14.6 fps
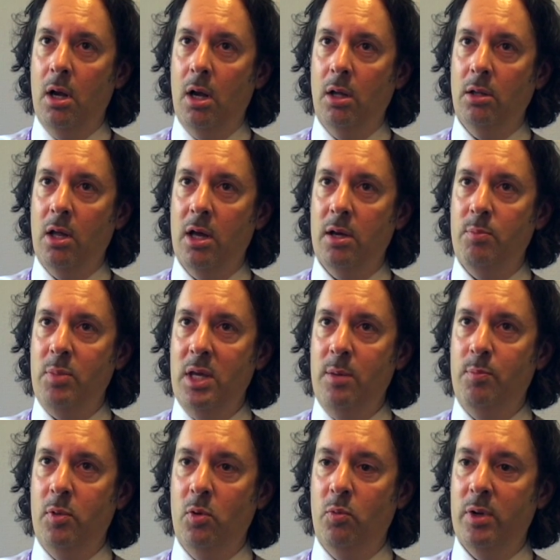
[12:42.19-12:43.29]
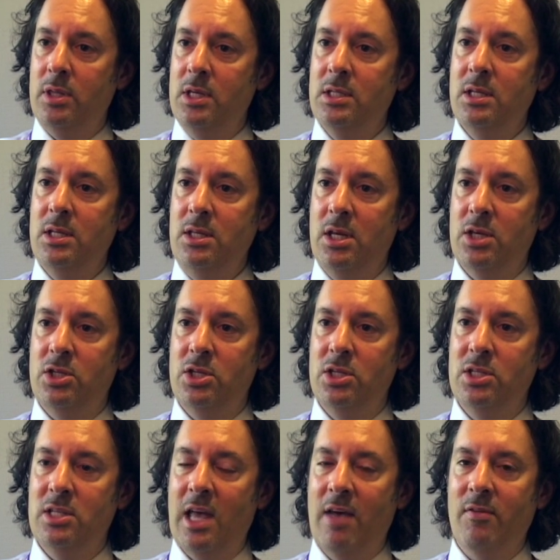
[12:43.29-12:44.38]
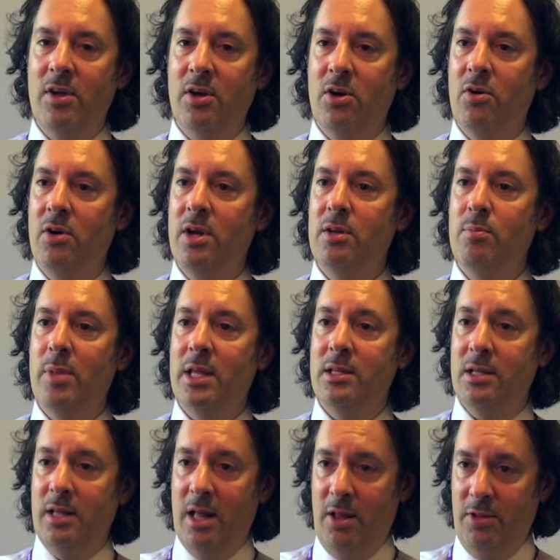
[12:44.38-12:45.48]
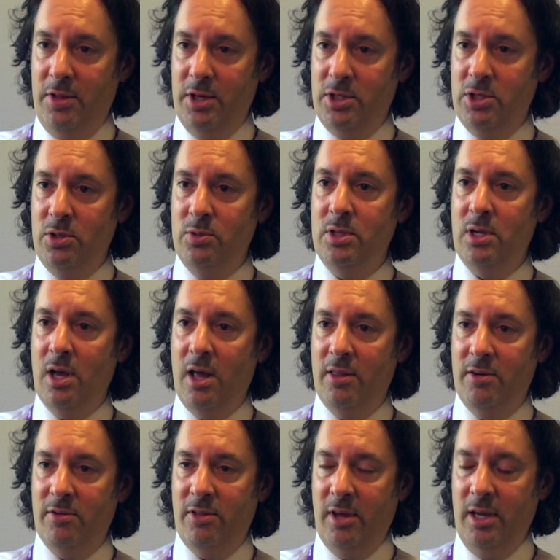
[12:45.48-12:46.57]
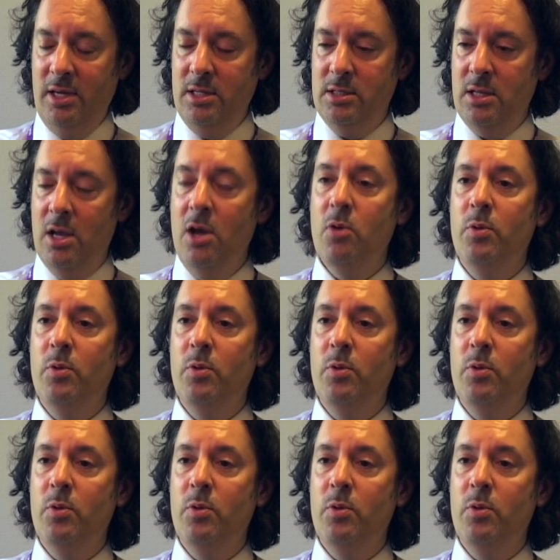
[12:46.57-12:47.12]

a lot of people with these conditions have concurrent mental health issues and other things,